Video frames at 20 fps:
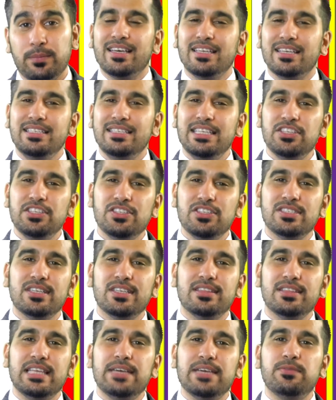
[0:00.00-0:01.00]
Conditions are
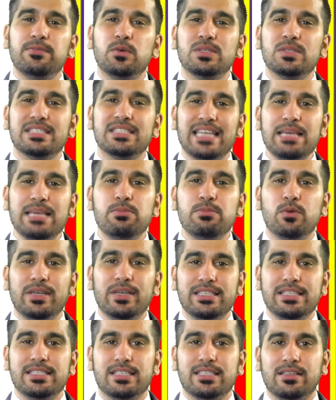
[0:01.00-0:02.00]
therefore stable
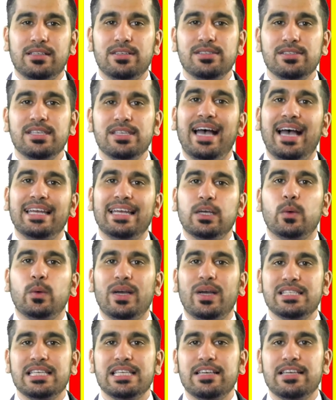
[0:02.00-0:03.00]
in cells and
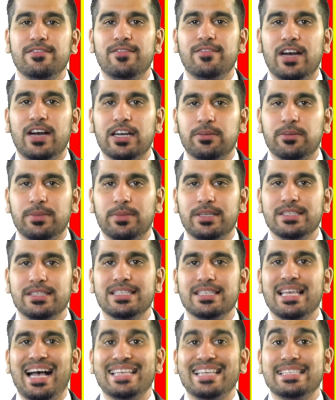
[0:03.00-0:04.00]
aquatic
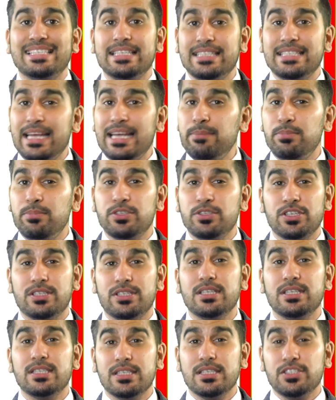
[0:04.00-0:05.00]
environments as the temperature
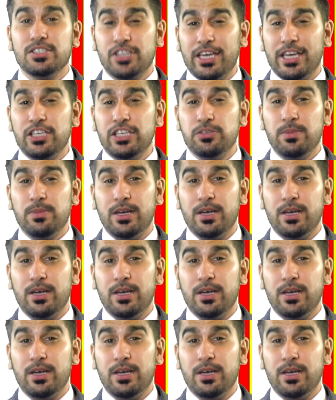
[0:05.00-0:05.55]
doesn't change